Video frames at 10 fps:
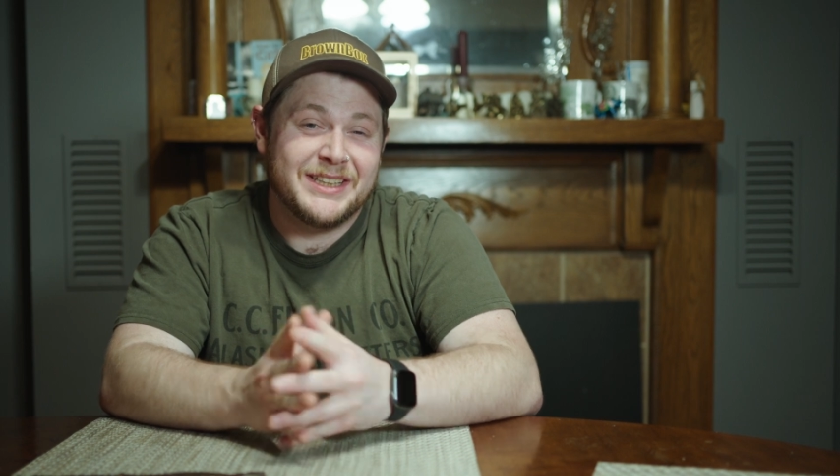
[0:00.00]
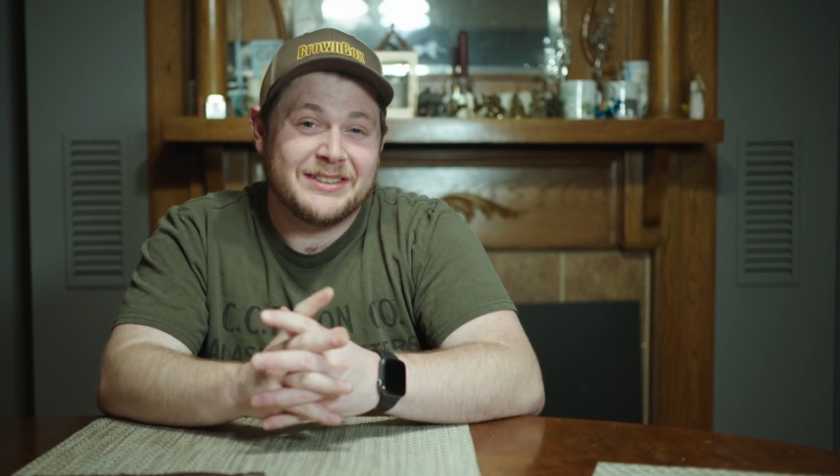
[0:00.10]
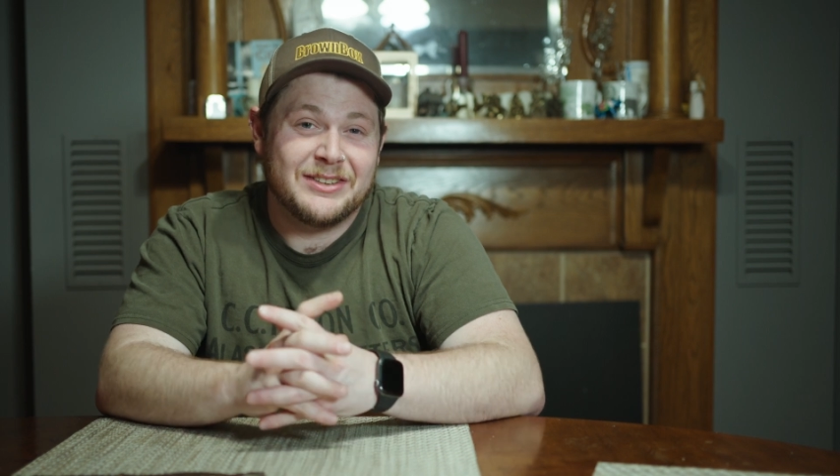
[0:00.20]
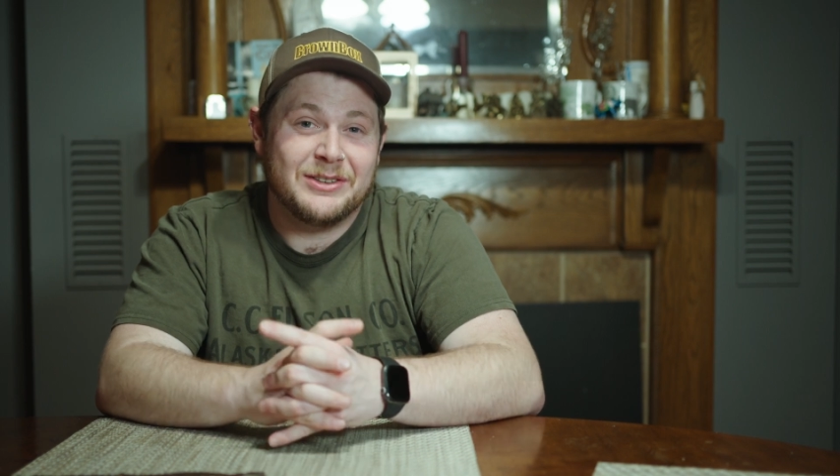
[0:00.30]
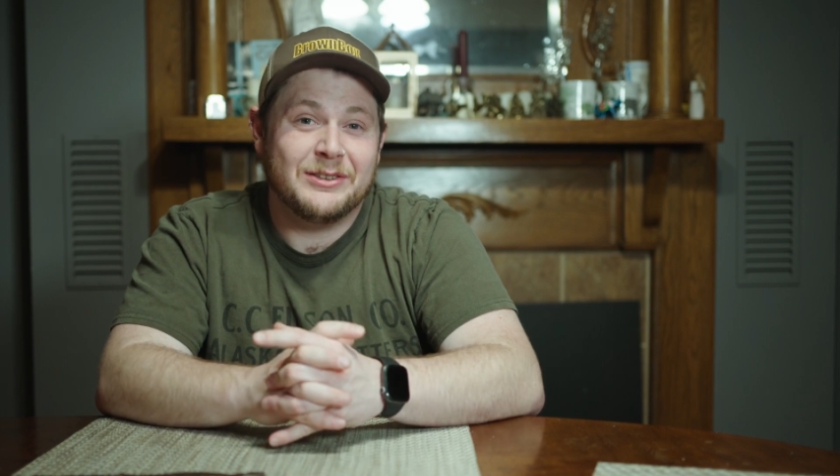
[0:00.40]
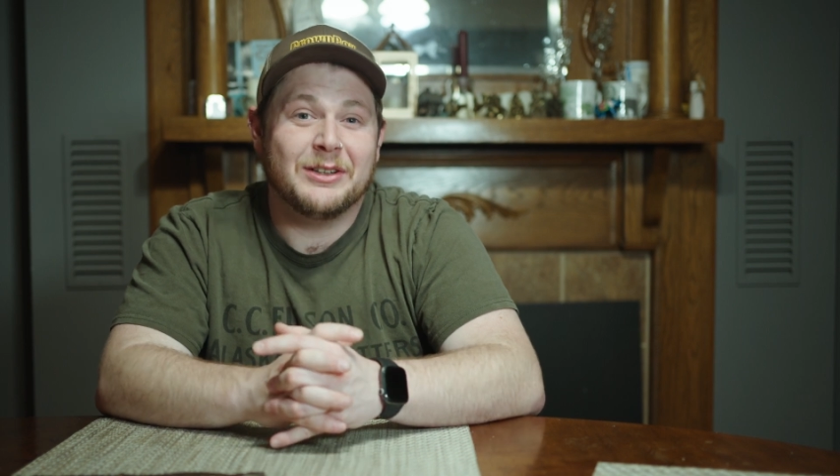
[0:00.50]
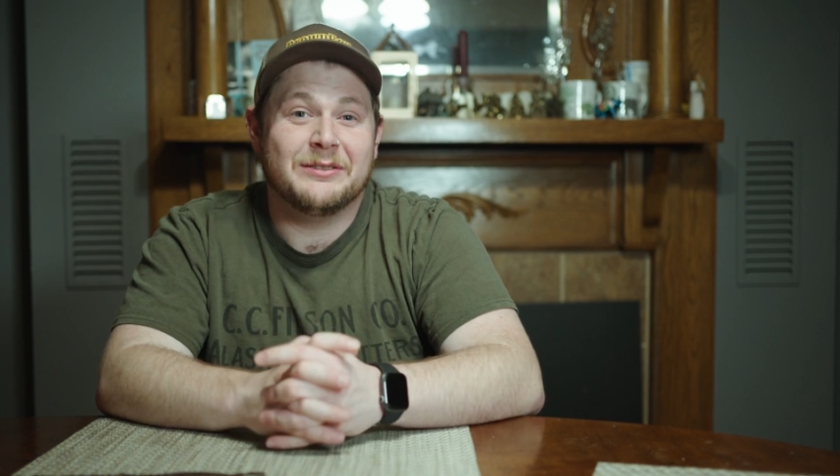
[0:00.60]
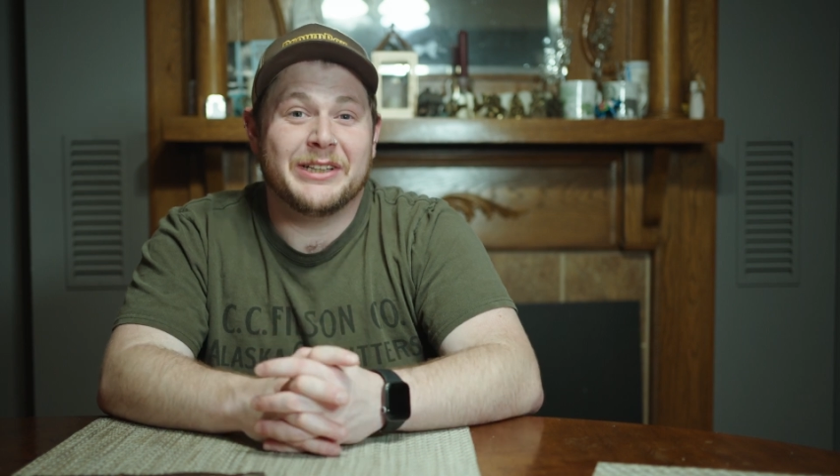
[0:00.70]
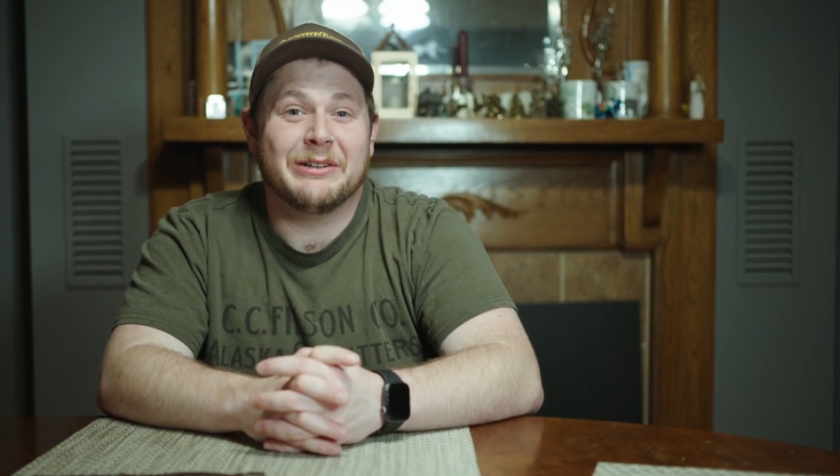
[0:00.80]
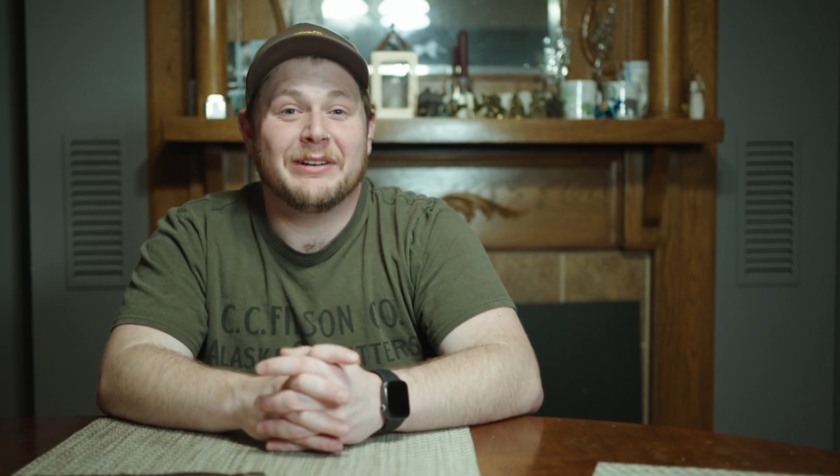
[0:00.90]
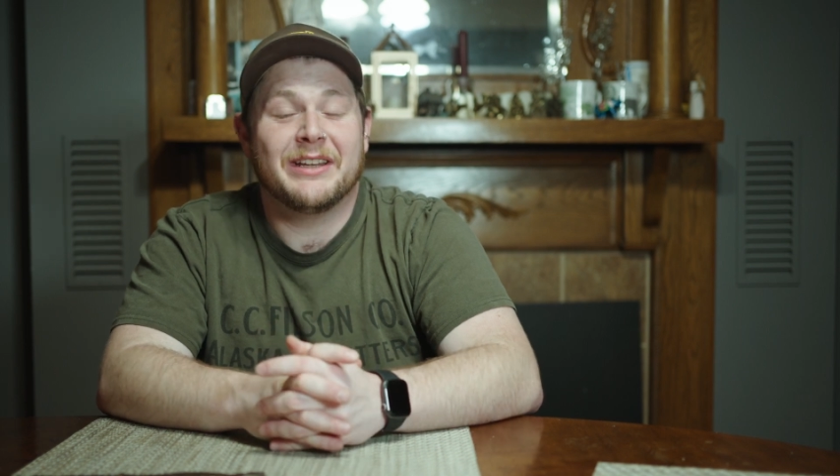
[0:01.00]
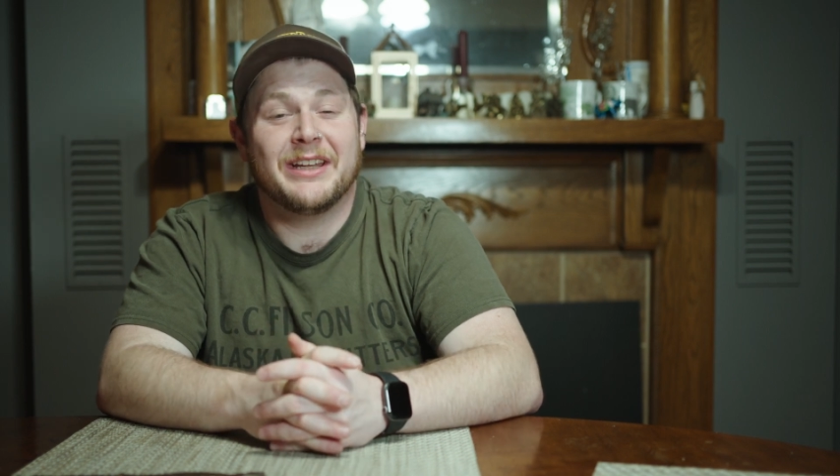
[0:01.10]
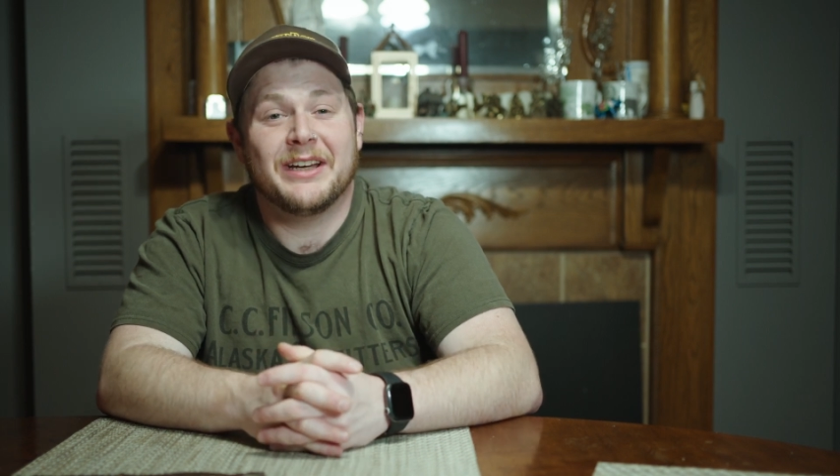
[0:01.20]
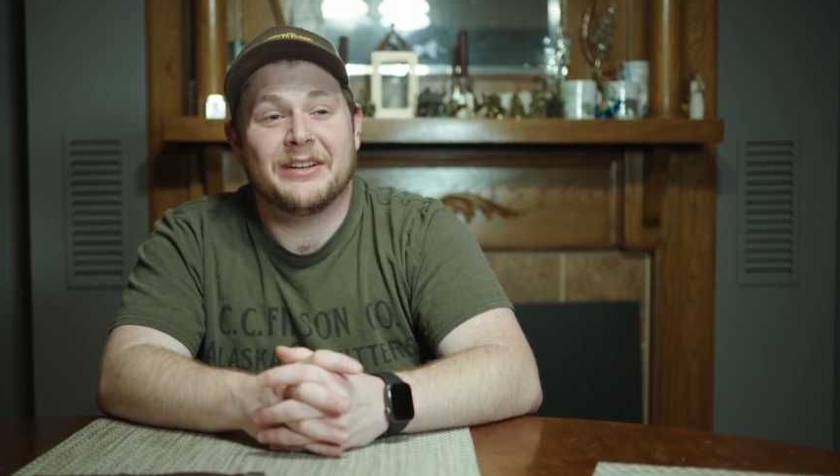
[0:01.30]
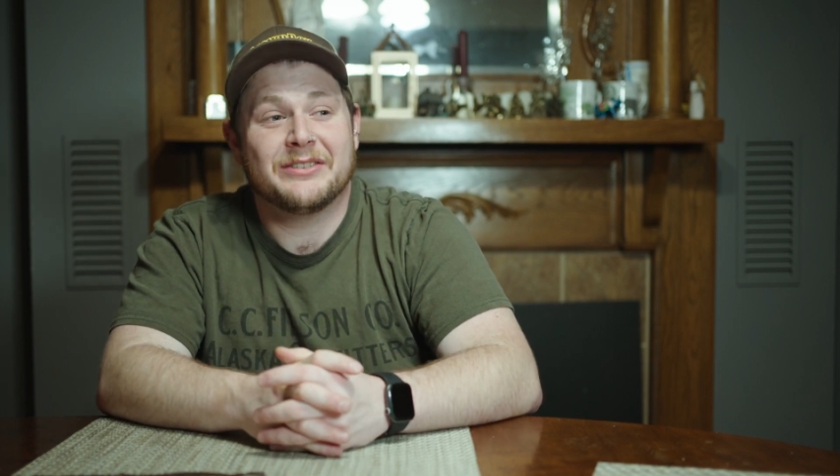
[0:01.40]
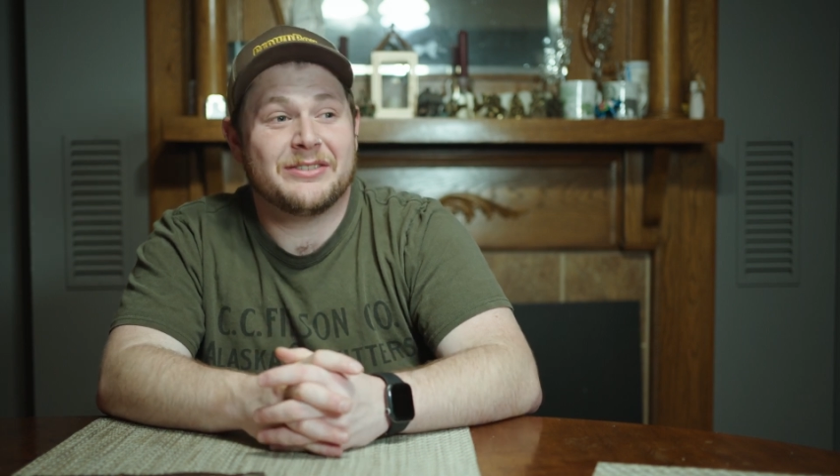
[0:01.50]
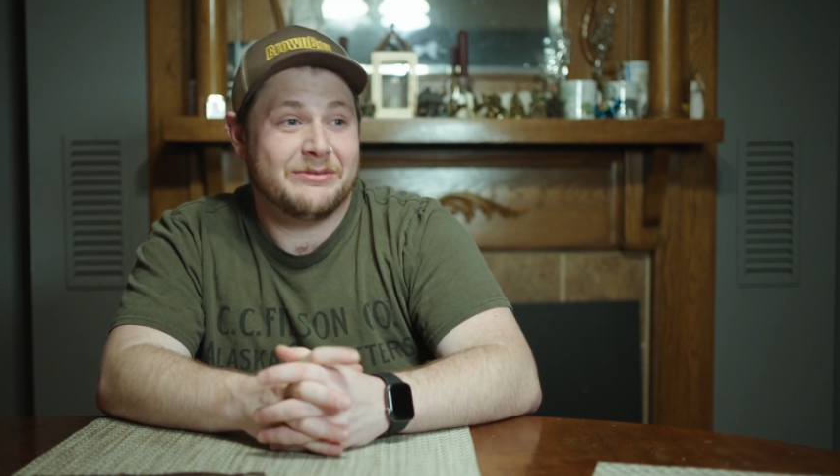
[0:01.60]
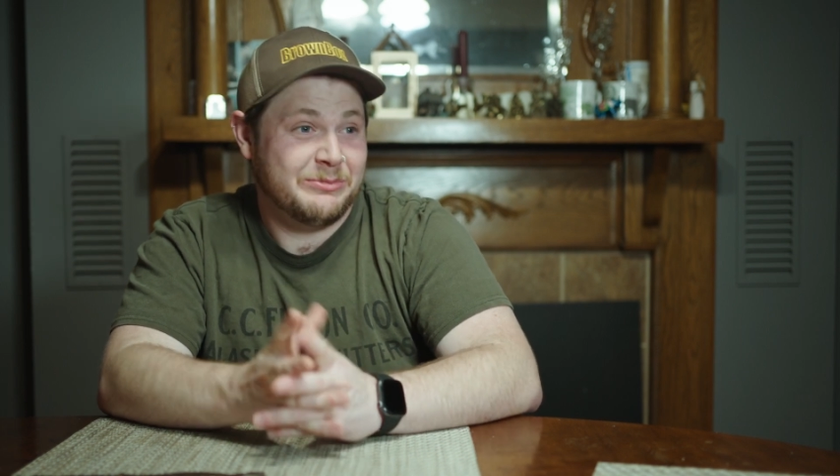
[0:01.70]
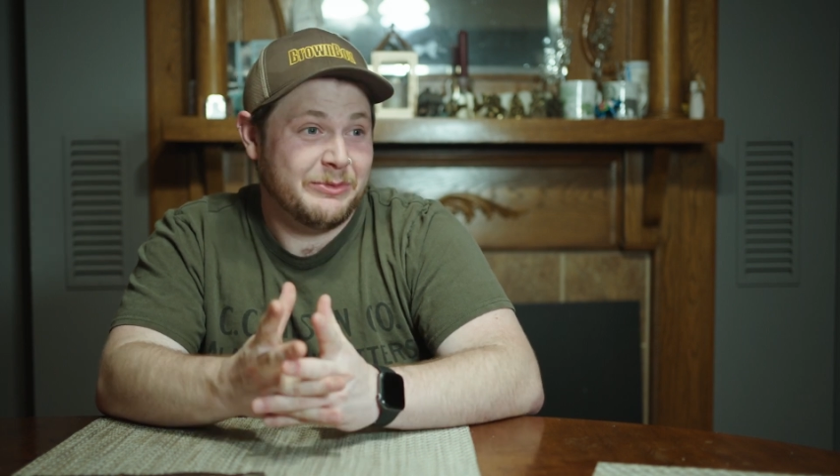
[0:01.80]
gets a little lonely around the house